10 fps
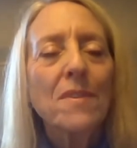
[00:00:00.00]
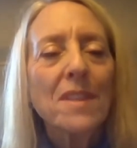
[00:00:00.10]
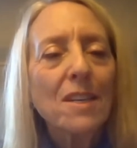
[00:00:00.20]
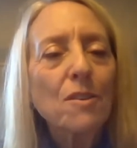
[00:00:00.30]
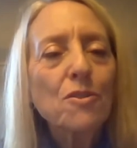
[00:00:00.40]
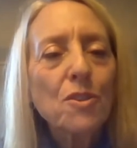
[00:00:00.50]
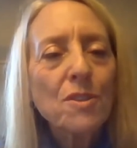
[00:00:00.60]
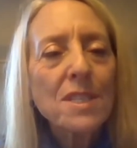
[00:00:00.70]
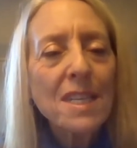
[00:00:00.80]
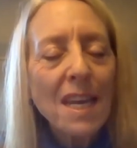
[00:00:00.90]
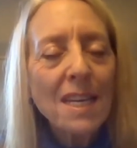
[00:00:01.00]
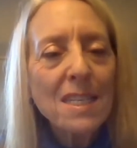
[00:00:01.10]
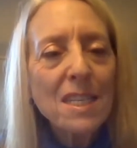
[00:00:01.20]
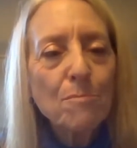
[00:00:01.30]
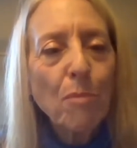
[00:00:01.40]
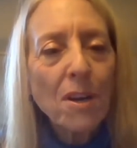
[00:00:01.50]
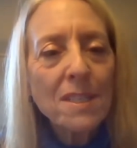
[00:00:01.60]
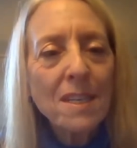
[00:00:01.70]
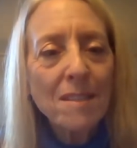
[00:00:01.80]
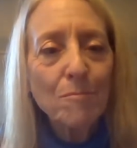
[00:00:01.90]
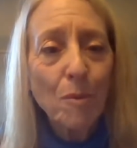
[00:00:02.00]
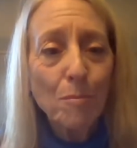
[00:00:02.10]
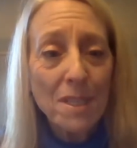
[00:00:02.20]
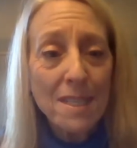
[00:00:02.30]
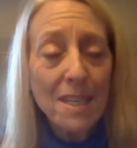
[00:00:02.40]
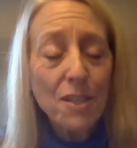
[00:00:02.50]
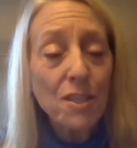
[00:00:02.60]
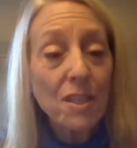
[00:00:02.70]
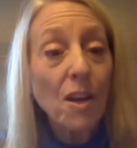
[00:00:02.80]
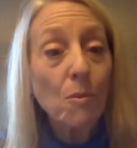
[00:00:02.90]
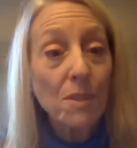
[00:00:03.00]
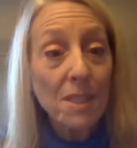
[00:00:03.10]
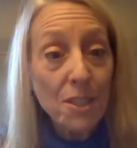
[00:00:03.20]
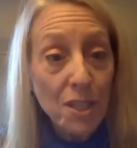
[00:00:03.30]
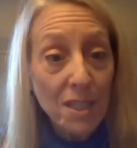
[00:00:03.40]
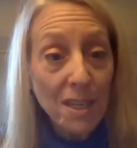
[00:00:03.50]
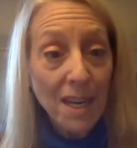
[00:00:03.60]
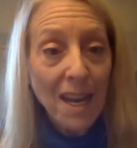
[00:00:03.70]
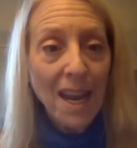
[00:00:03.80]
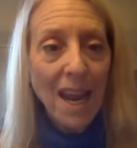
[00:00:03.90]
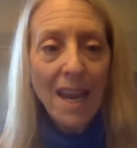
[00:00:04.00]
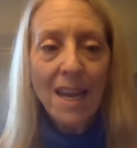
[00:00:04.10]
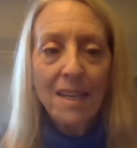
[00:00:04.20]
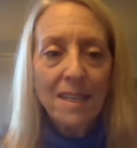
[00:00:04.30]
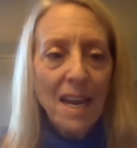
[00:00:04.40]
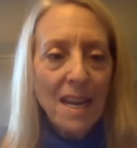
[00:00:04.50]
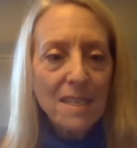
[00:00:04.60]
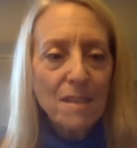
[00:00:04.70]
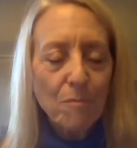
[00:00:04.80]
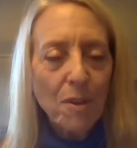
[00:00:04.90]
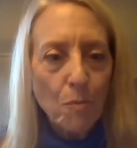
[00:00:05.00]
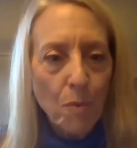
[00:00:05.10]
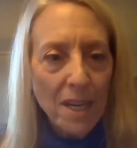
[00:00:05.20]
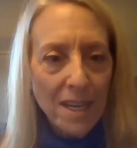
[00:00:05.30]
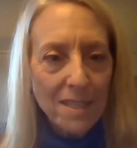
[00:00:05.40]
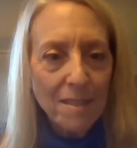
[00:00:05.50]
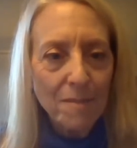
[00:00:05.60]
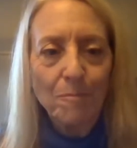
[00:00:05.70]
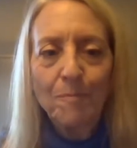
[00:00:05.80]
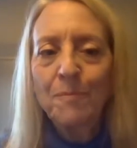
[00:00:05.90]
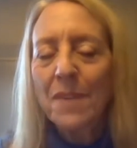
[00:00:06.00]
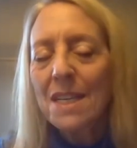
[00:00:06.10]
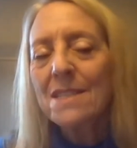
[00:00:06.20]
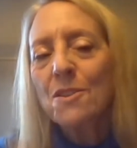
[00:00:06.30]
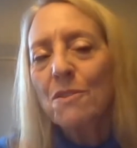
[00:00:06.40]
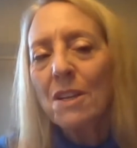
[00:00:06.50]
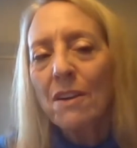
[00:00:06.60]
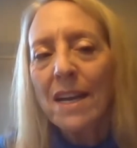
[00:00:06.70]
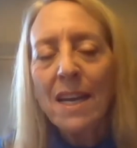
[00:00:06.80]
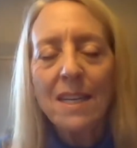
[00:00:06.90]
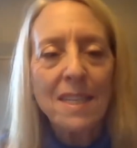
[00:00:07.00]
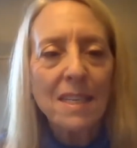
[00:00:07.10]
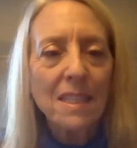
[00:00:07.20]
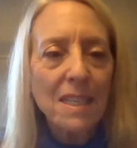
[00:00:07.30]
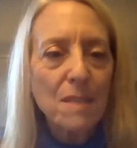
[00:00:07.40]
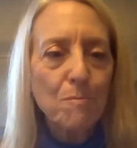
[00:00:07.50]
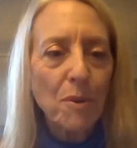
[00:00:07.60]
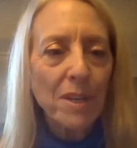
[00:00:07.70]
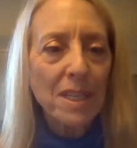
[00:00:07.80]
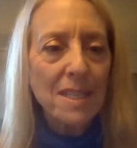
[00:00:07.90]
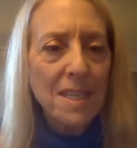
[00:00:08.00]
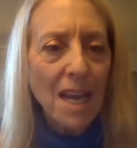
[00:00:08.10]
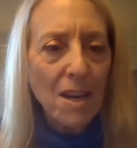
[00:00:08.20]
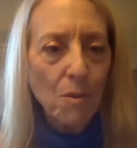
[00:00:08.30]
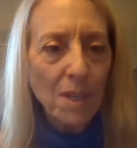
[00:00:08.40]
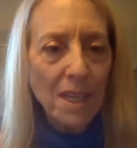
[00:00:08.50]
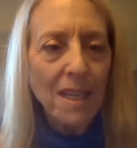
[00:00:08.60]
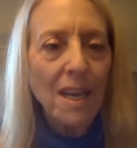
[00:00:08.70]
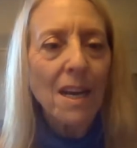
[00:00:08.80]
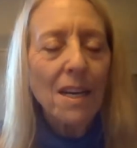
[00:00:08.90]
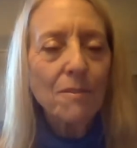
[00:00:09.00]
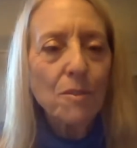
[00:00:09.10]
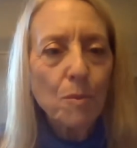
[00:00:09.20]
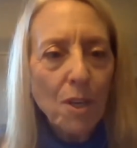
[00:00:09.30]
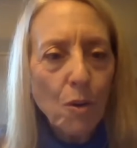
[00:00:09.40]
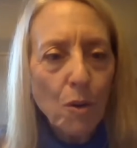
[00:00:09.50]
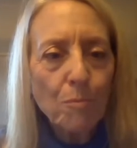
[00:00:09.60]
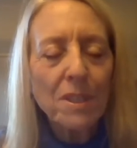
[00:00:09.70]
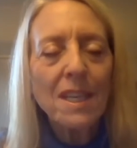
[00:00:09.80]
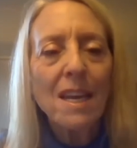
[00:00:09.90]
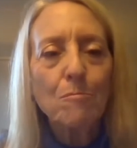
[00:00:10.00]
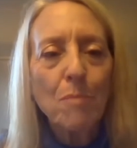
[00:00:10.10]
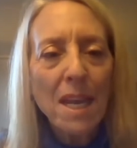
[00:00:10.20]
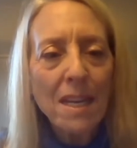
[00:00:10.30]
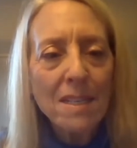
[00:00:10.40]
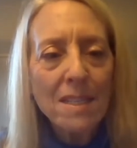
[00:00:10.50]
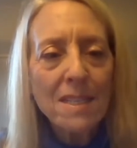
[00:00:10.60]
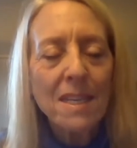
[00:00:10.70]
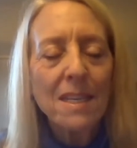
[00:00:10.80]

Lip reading: the New Jersey Anti-Apartheid Mobilization Coalition and asked me to run it. And so there I had a daily experience, not only of doing corporate campaigns